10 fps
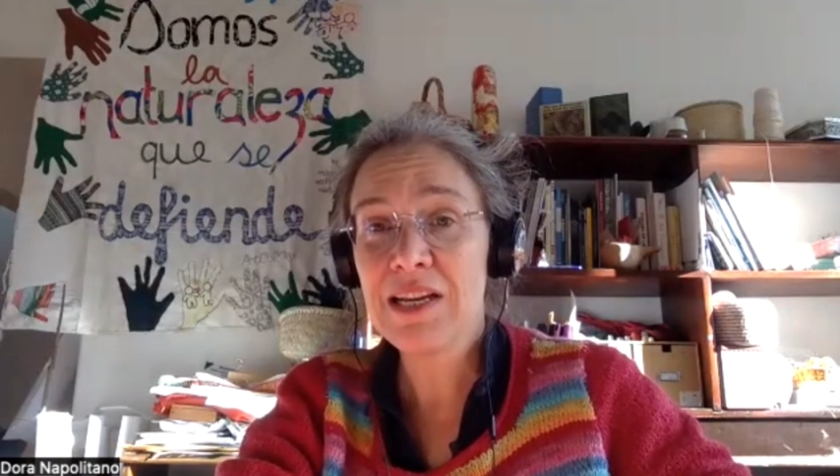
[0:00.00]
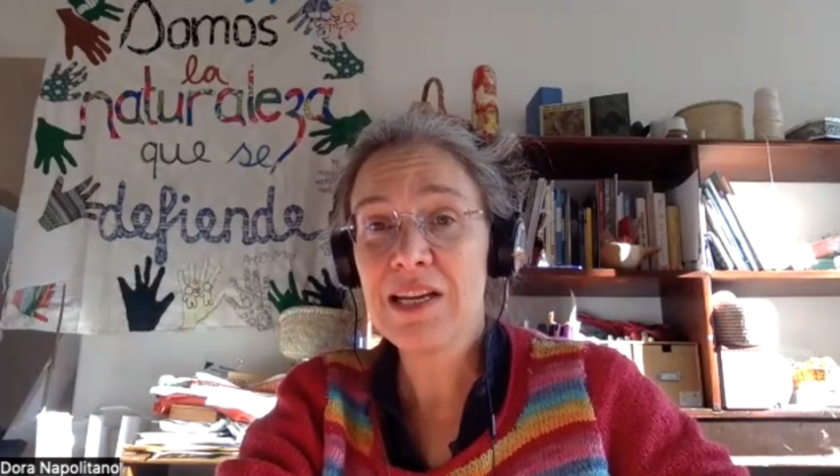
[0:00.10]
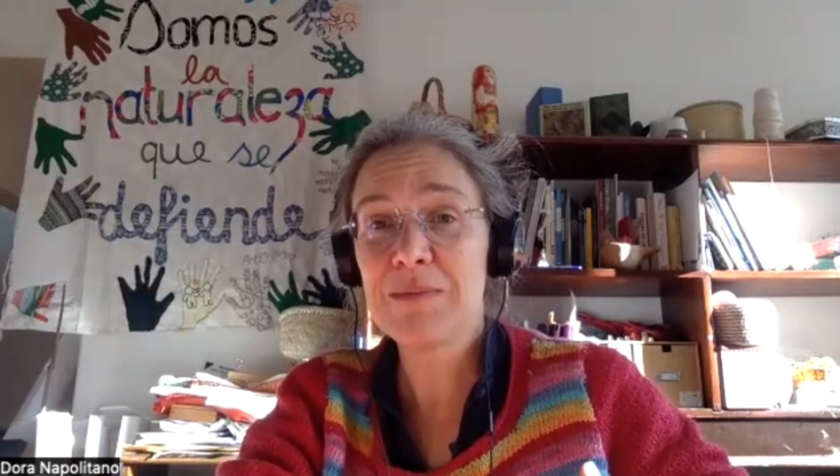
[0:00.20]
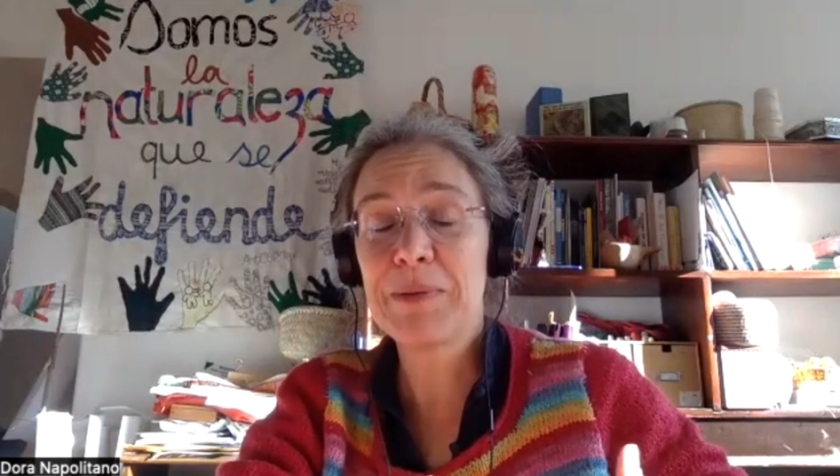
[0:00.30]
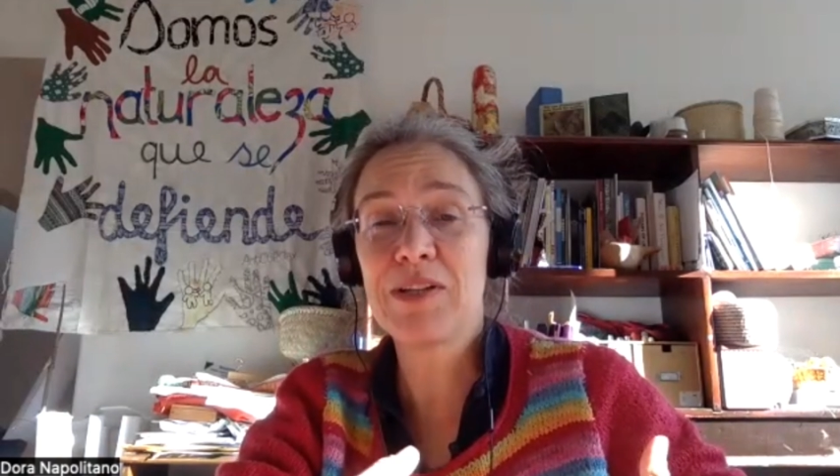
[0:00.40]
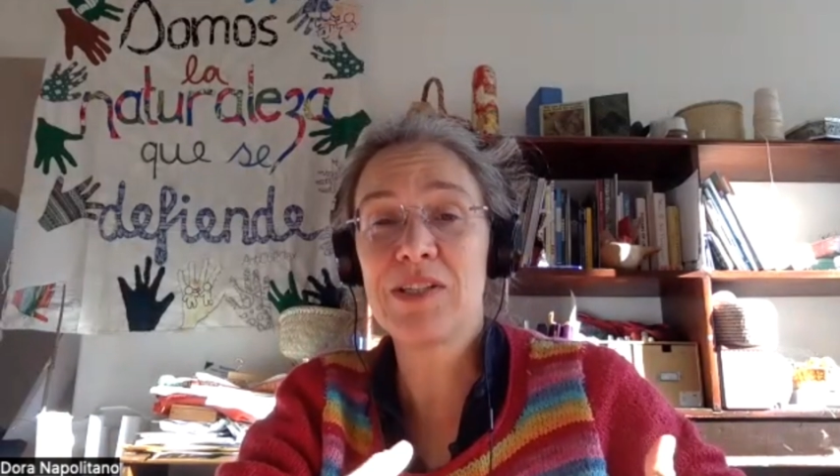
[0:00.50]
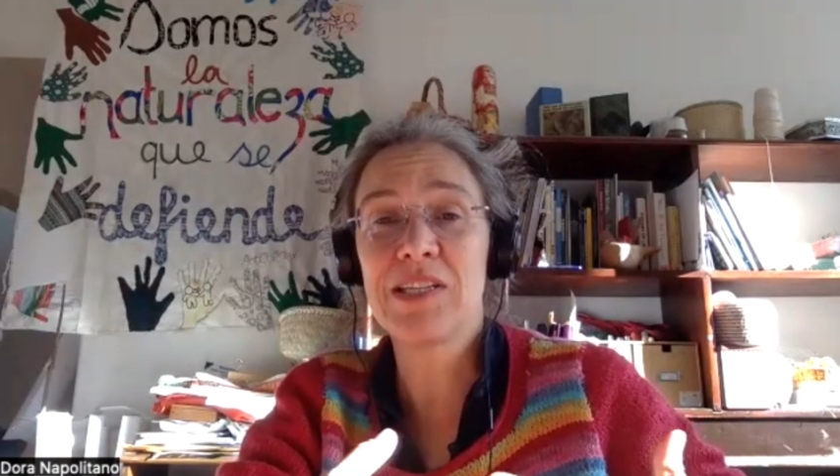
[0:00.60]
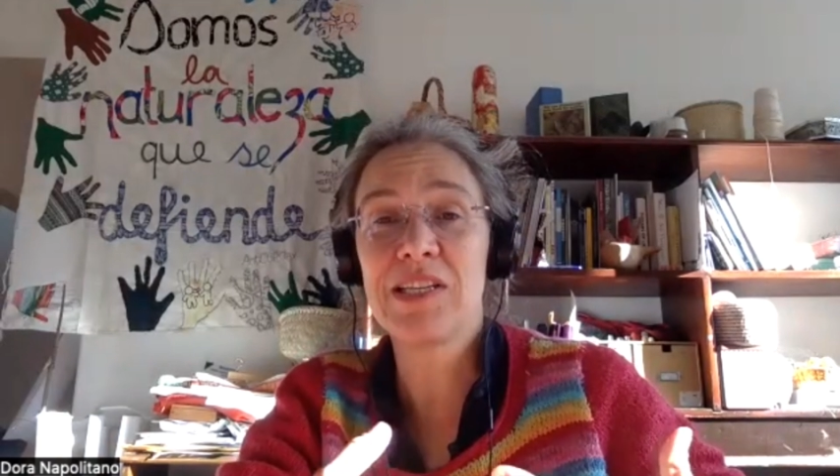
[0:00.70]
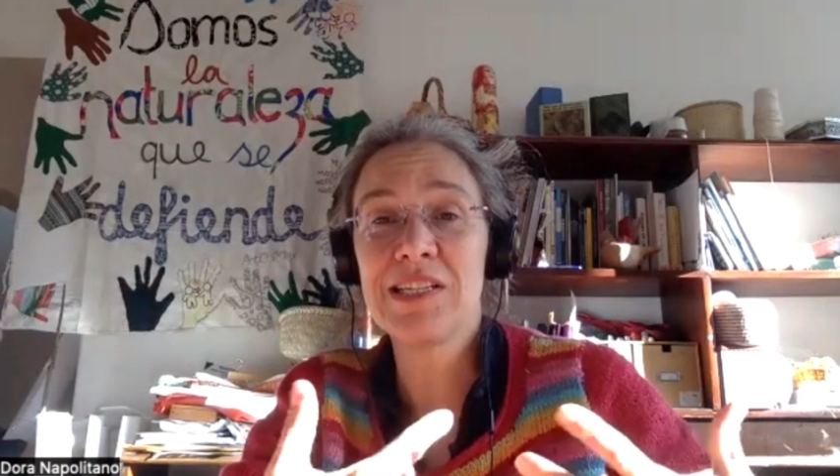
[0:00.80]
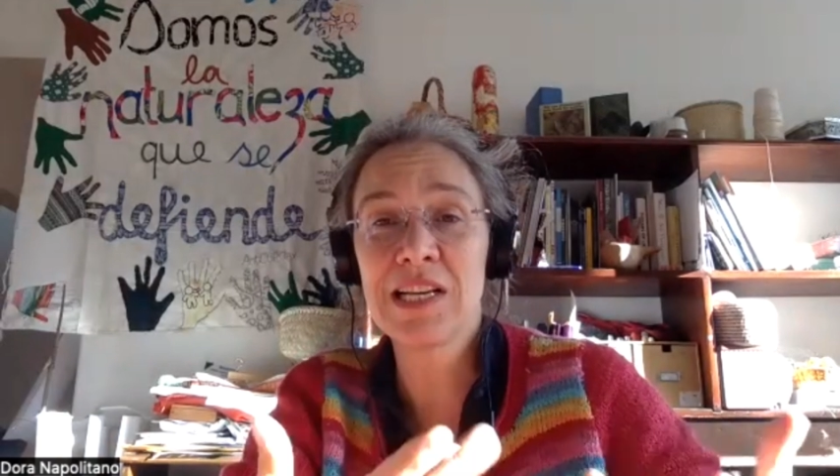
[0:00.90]
is because
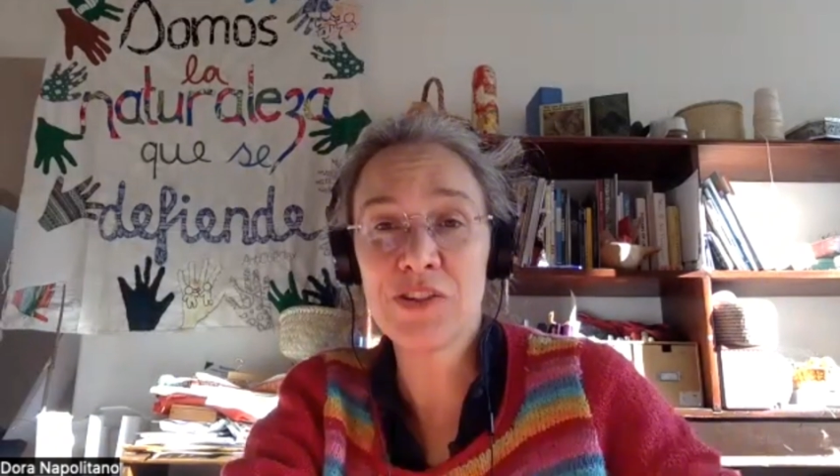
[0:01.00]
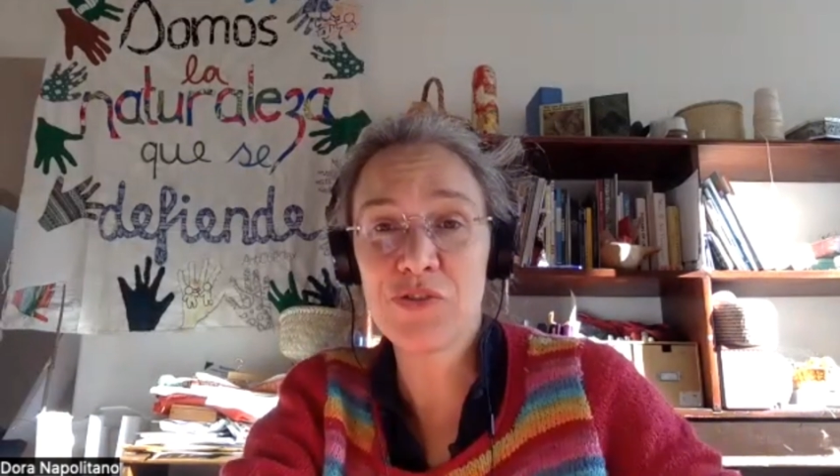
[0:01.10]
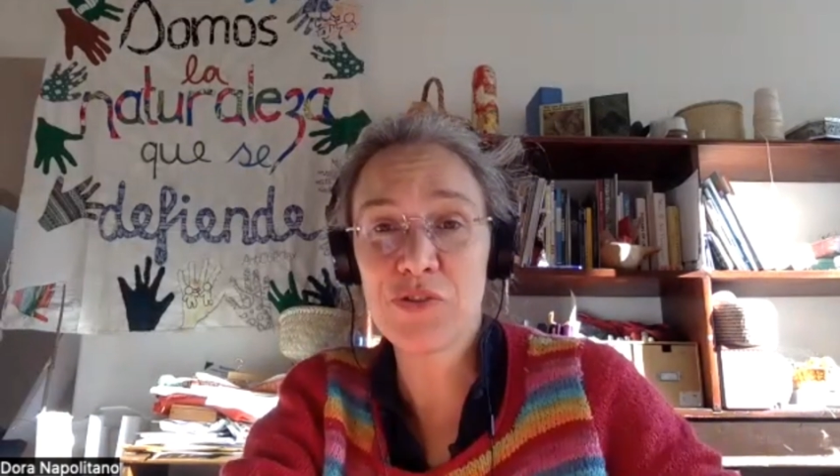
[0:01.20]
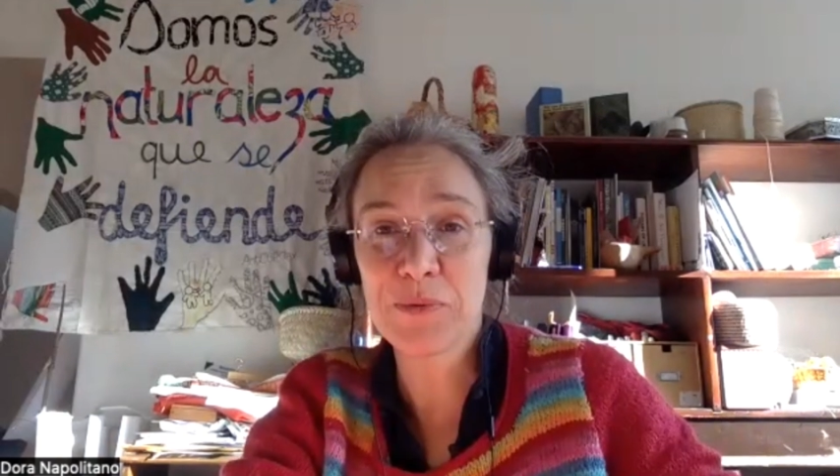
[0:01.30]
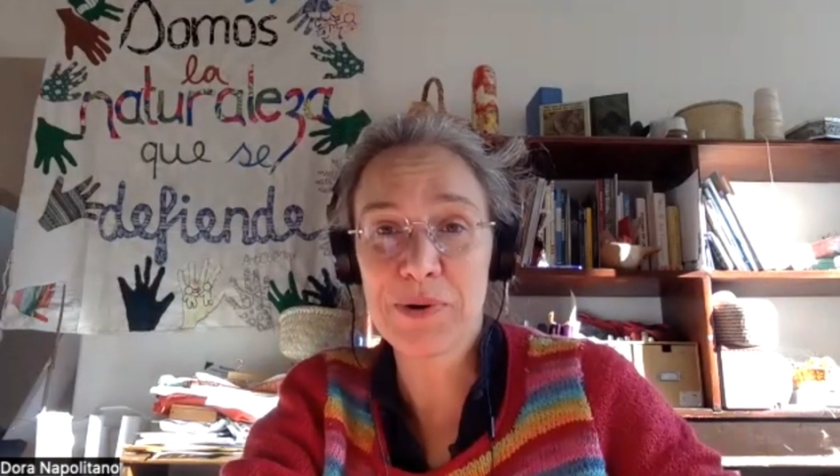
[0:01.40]
the industrial